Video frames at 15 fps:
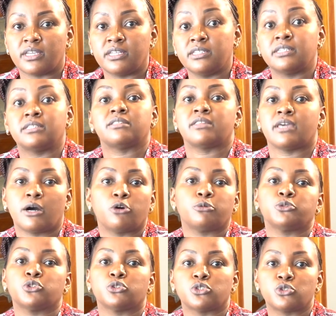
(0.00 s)
and yet there are
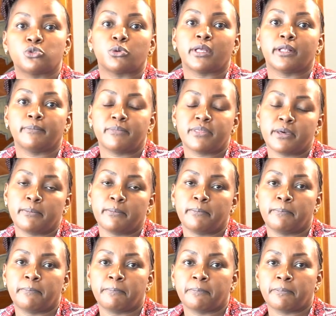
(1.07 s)
options to help them.
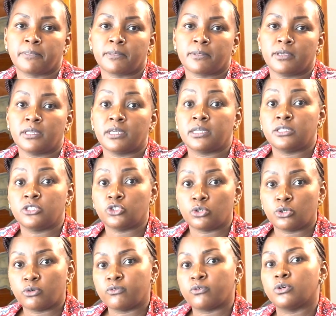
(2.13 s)
In addition,
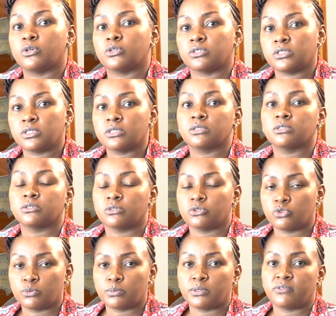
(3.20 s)
of course, to
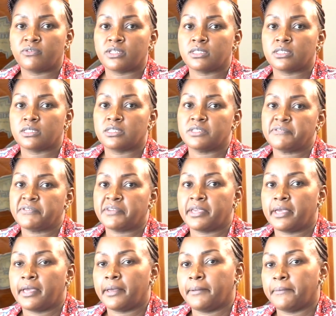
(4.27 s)
preventative care.